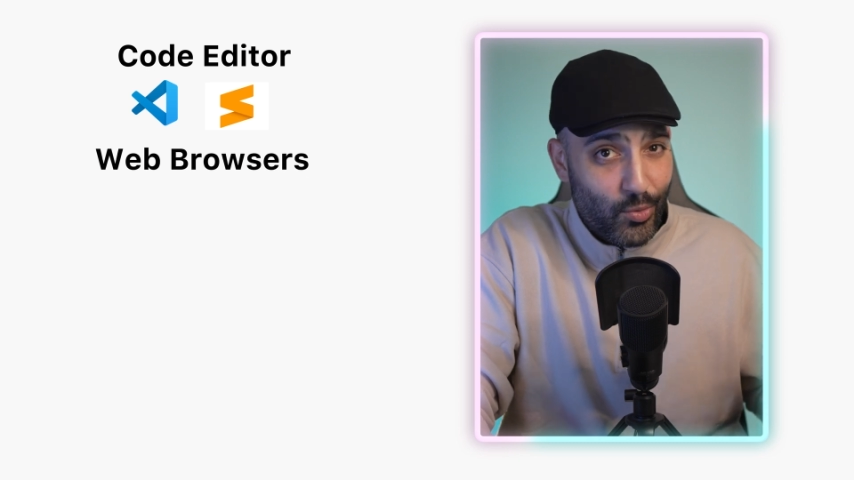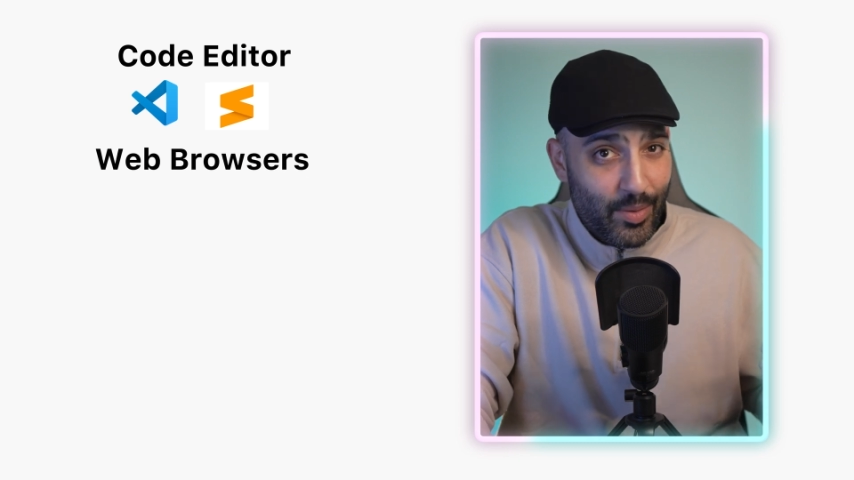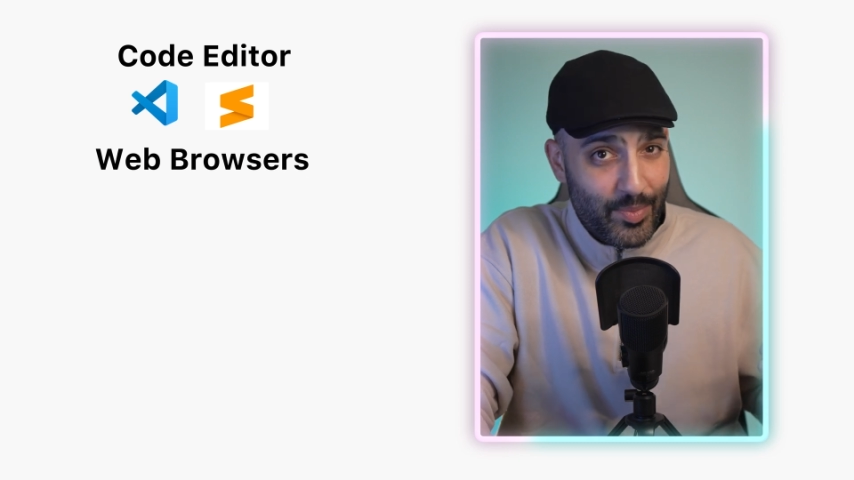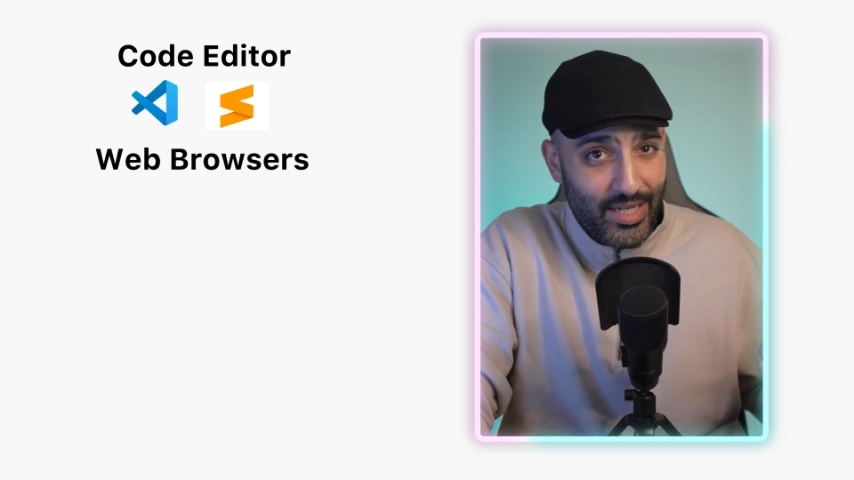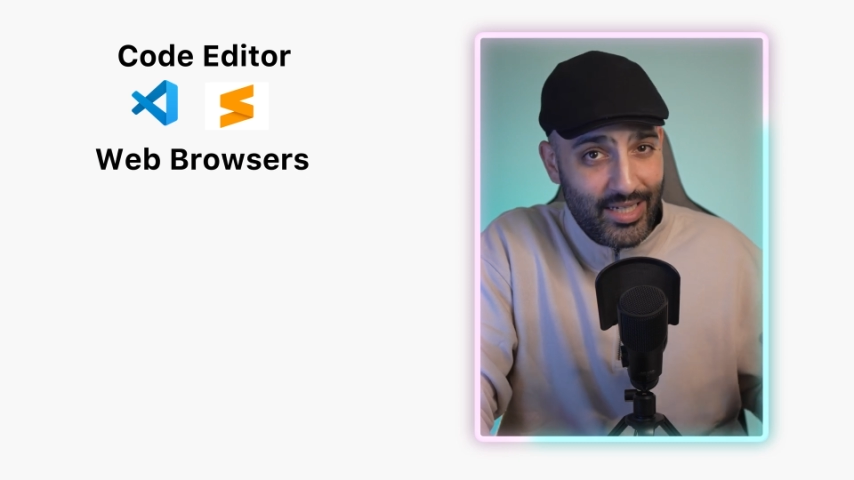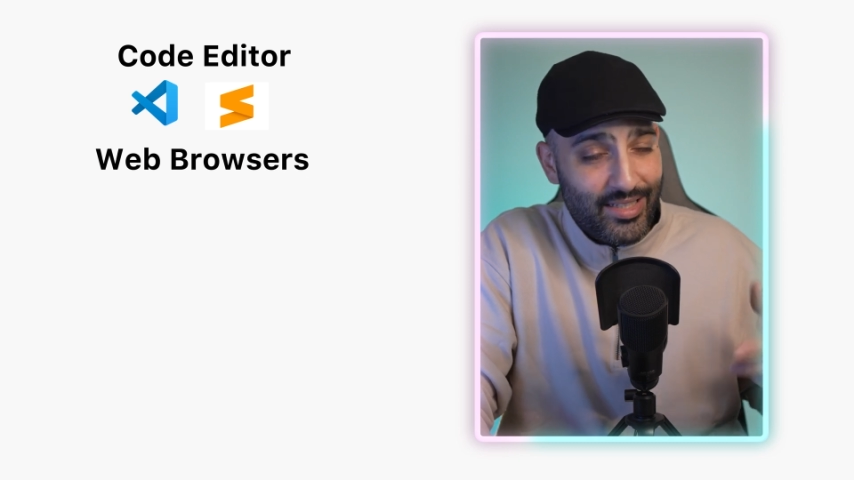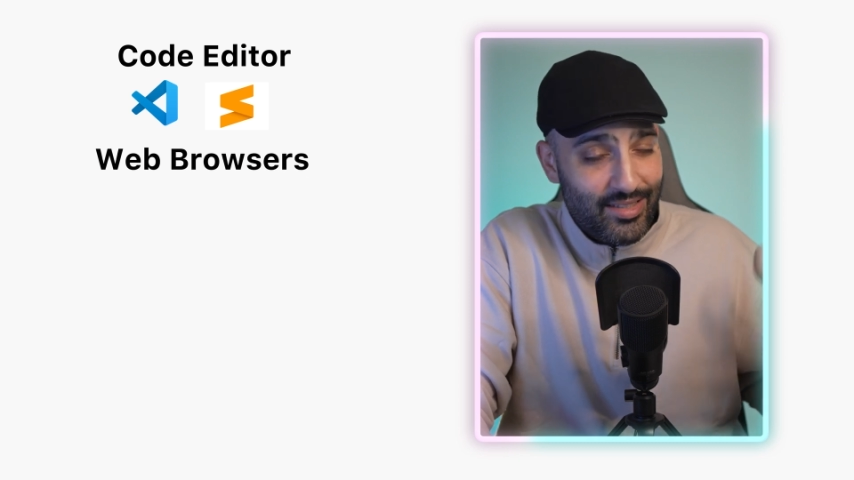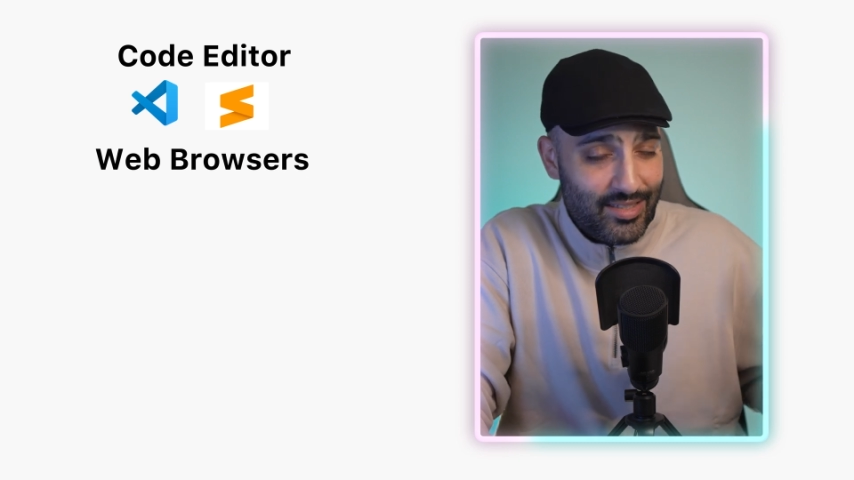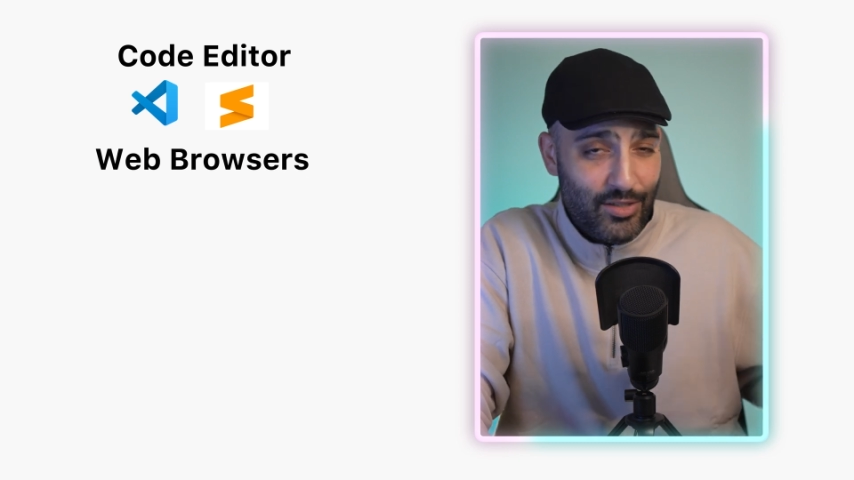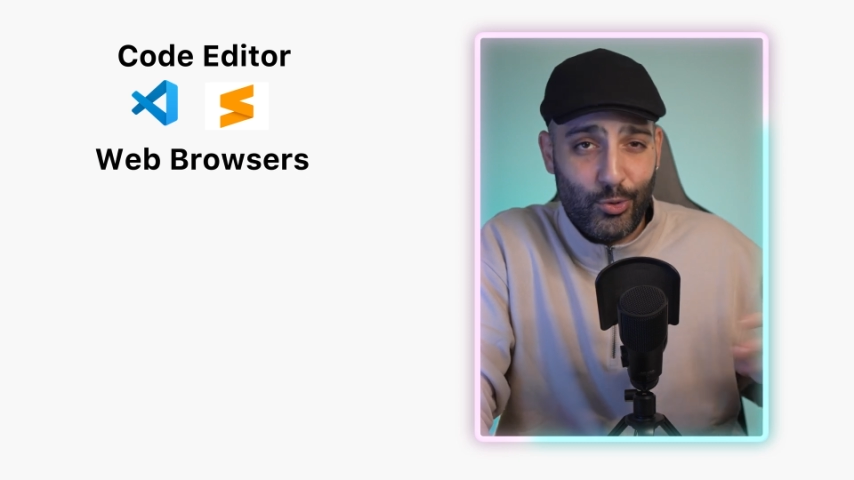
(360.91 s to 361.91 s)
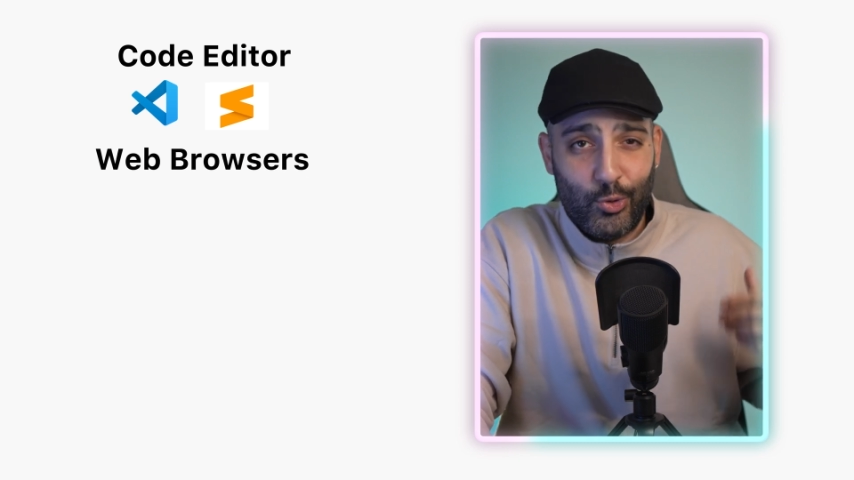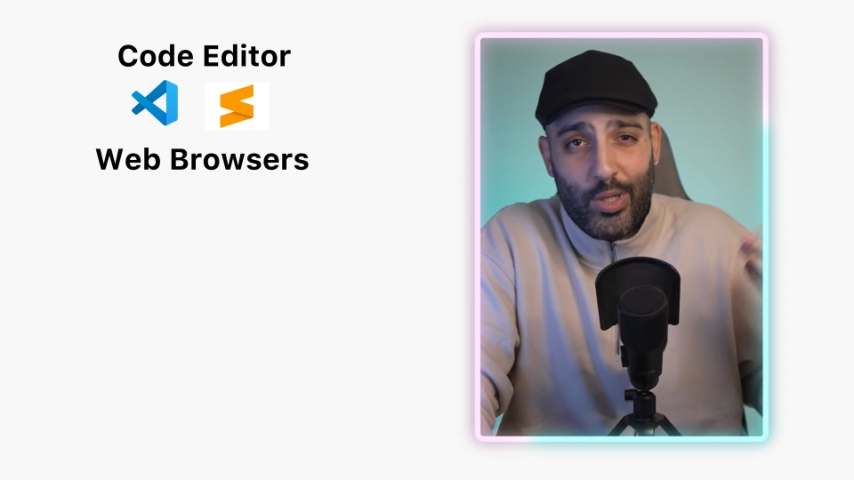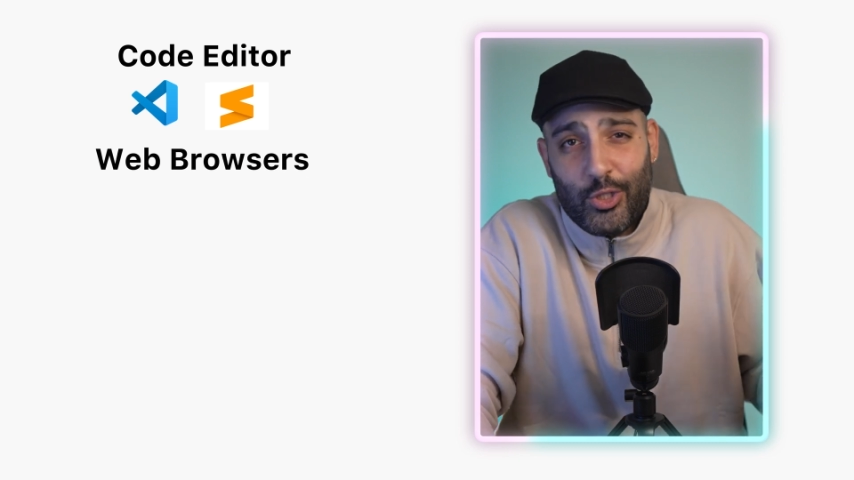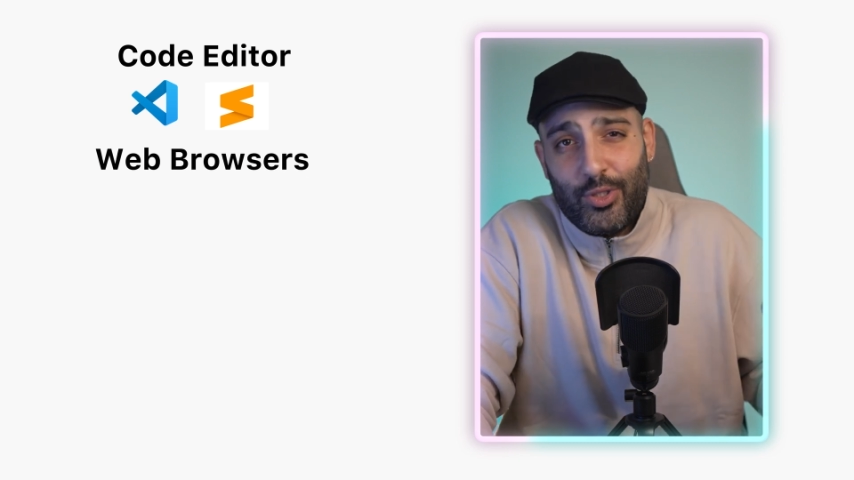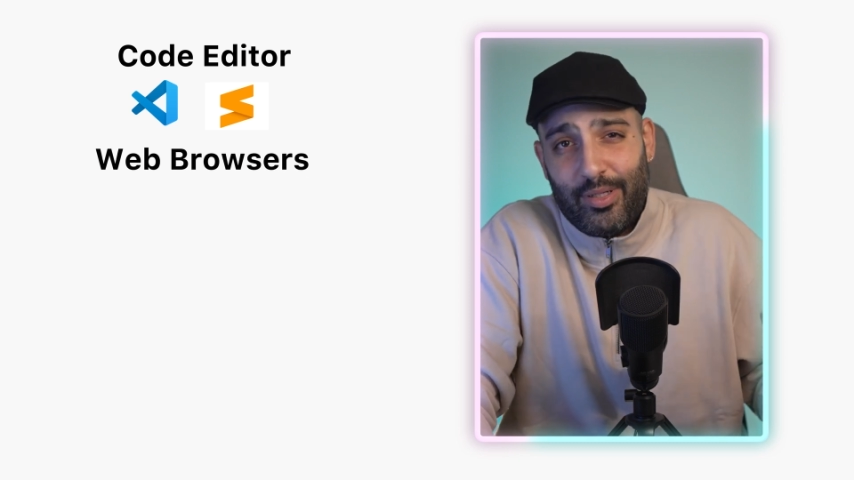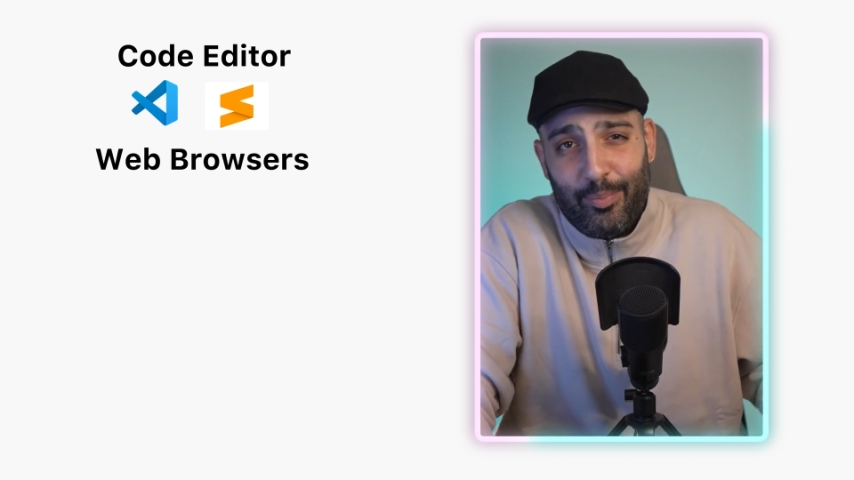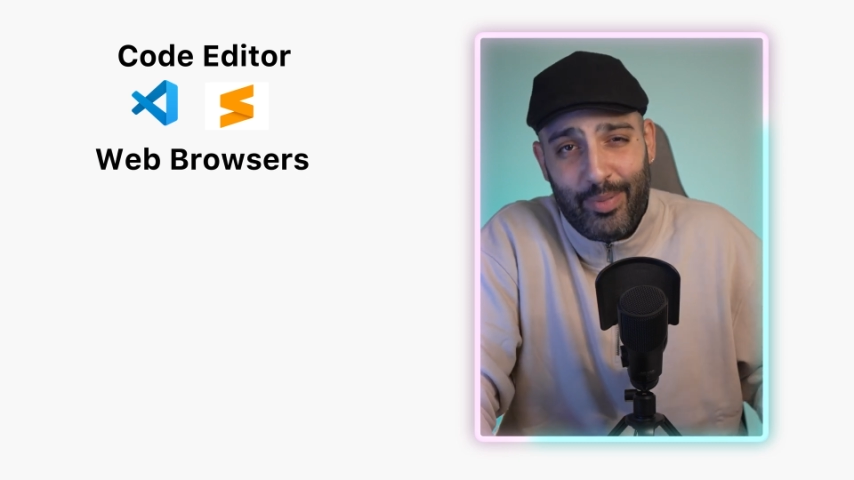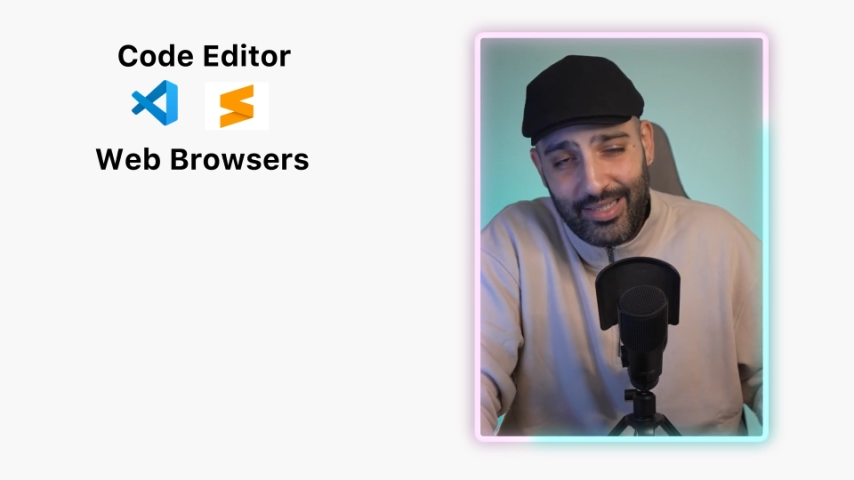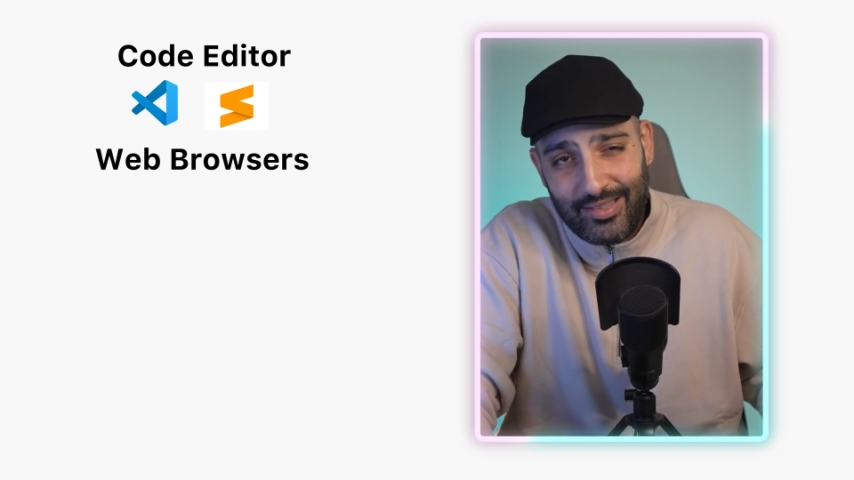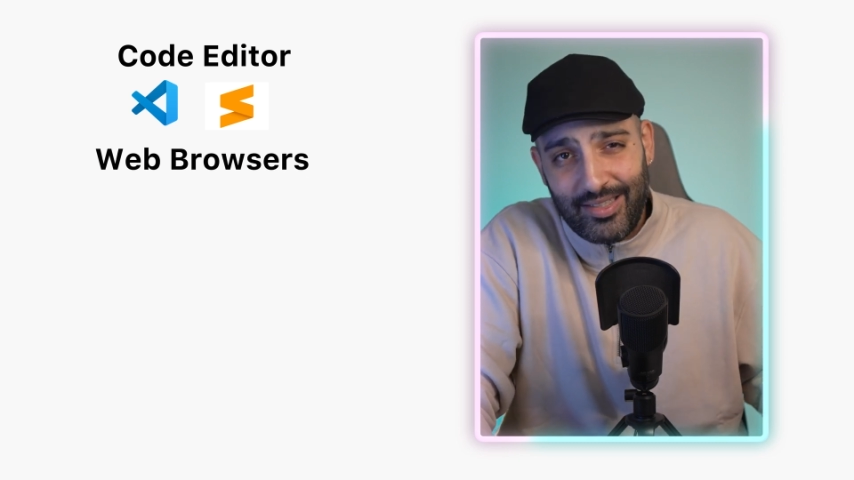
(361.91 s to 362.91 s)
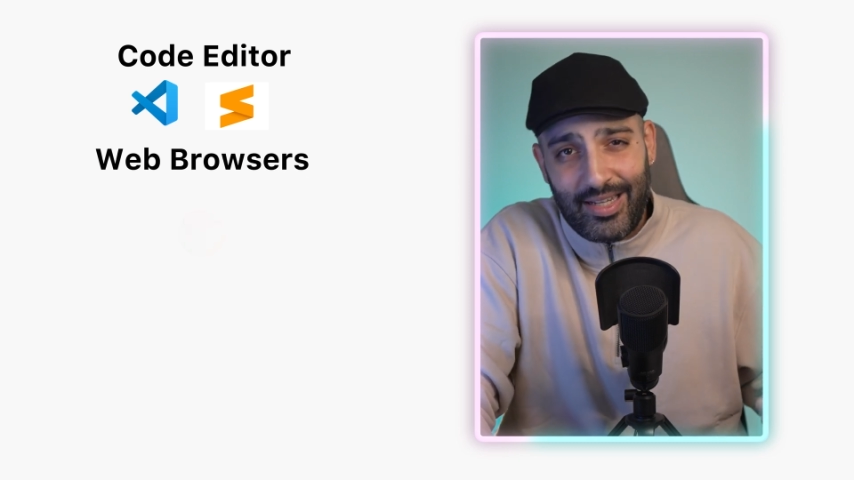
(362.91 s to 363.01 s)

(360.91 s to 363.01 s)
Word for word: website and see what you actually built,